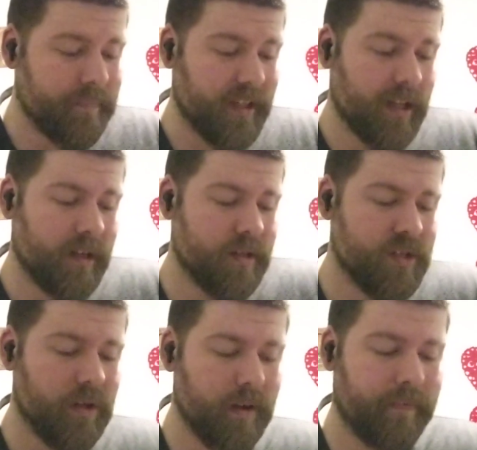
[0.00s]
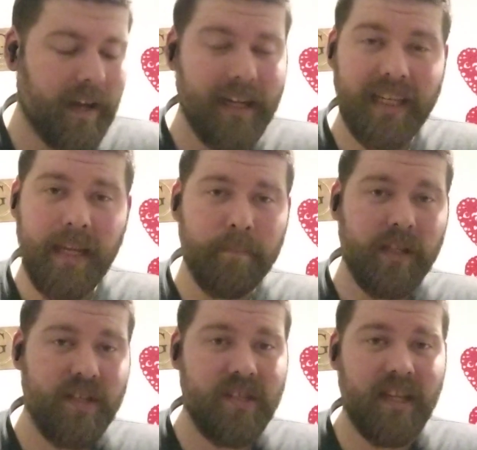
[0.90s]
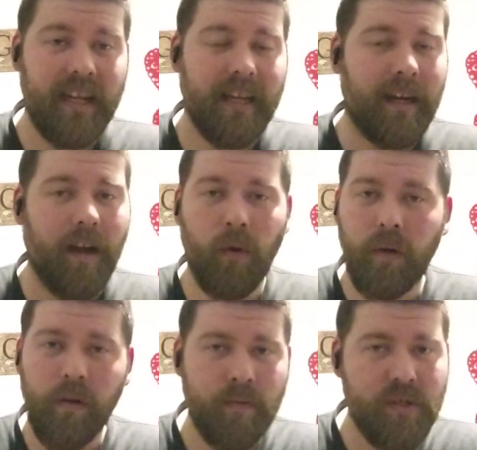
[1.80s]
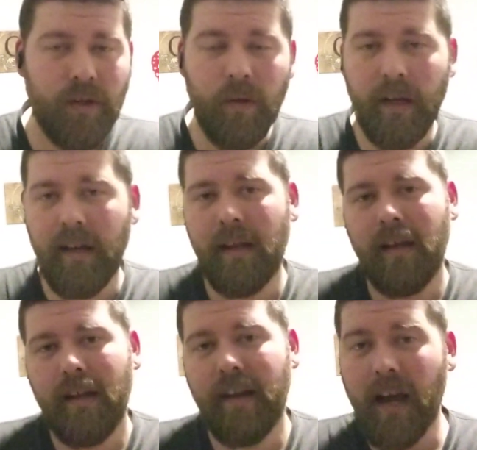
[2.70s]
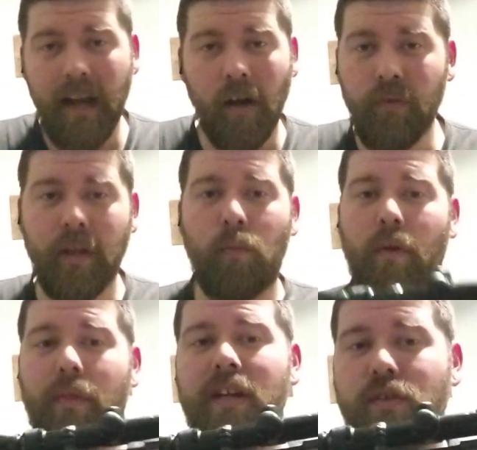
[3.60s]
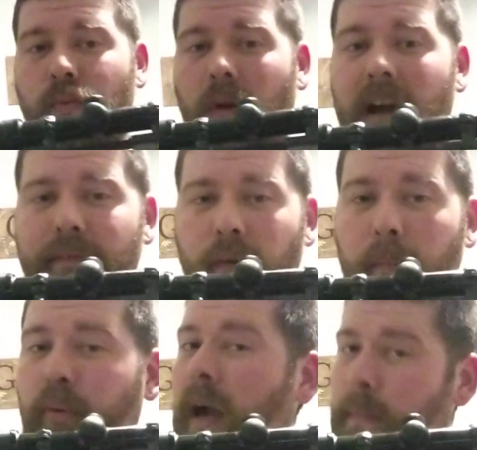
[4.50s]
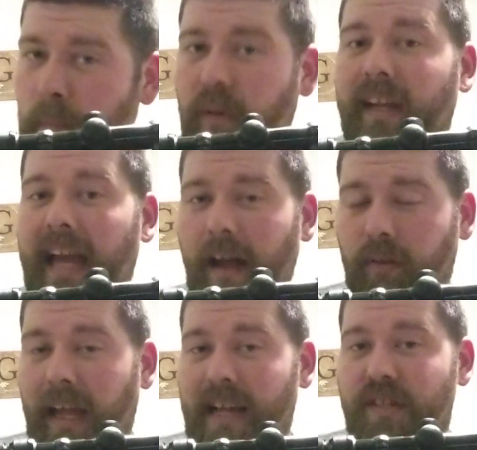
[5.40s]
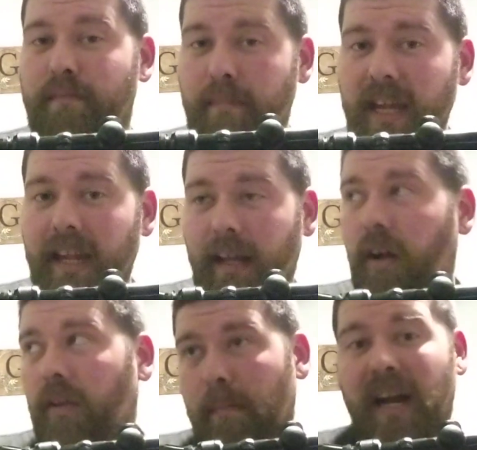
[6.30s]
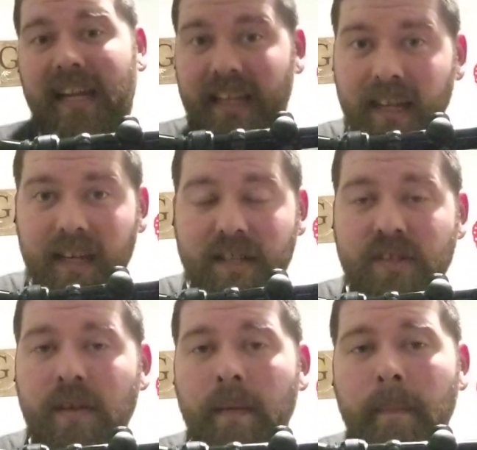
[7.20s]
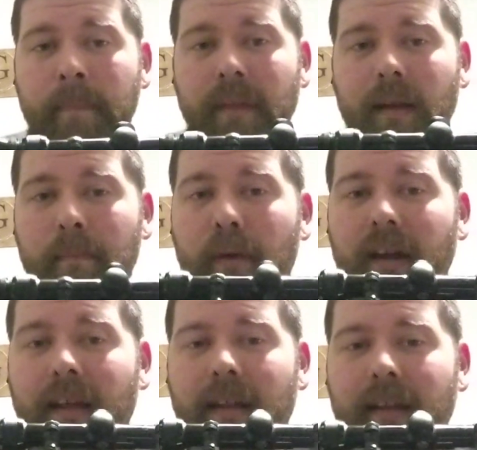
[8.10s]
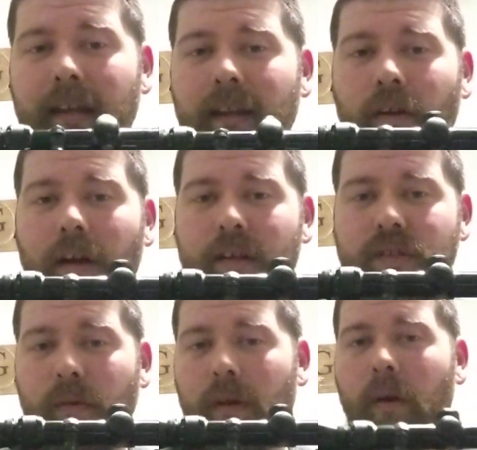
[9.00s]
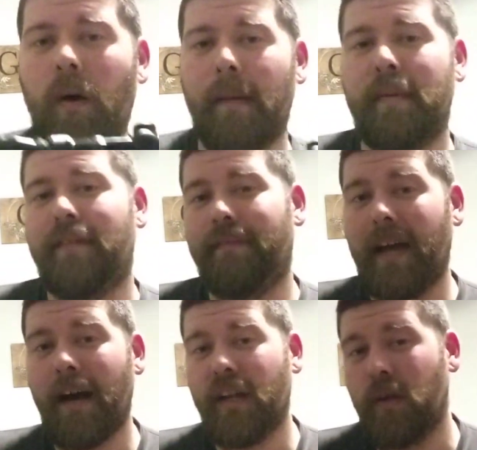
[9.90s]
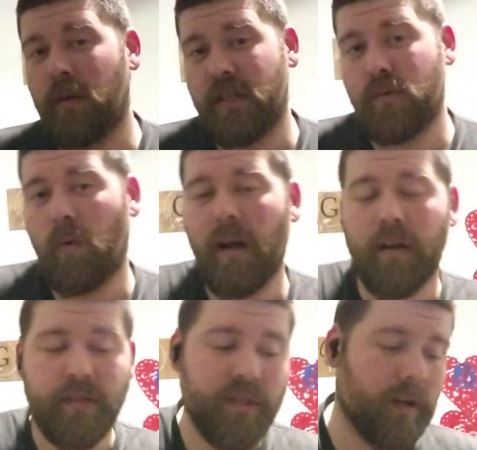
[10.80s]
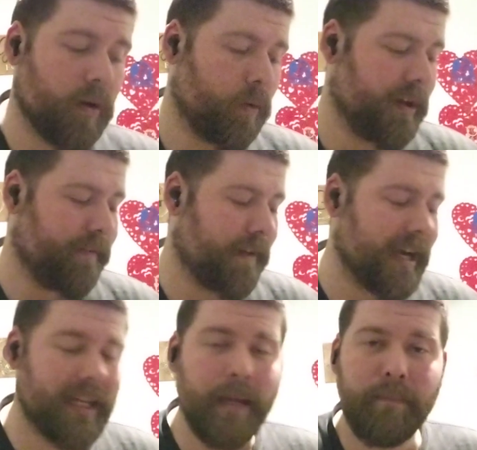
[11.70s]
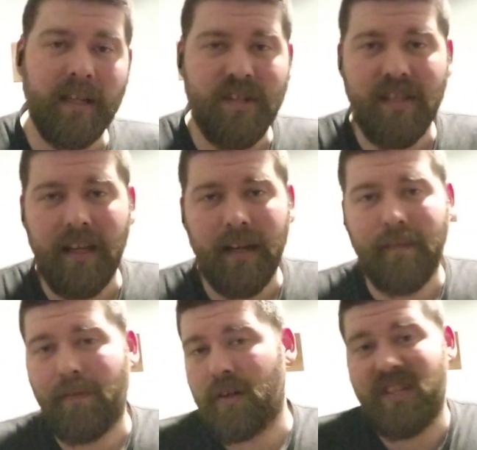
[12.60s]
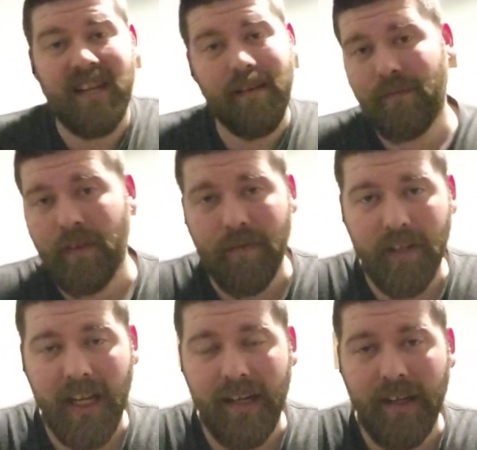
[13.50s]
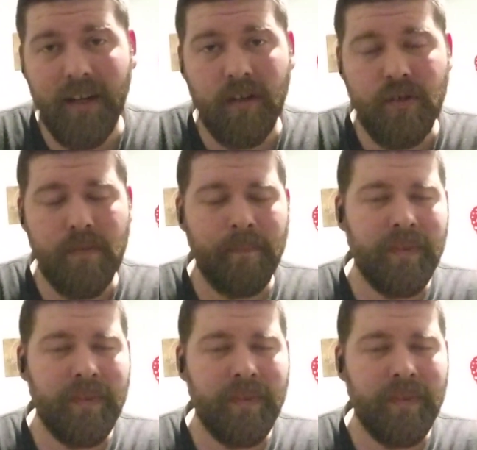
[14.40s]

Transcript: So if I keep this thing and I hold on to it, not only will this rifle probably outlast me and all of my kids, but it'll also go up in value as well. So if I keep this thing for 10, 15 years,